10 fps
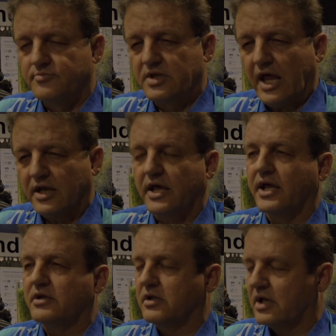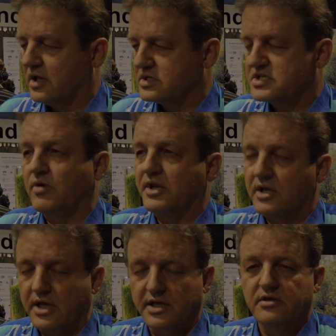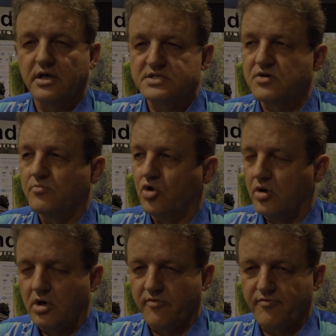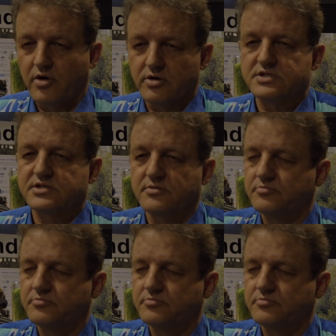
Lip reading: 10 hectares, 20 hectares or more of forest.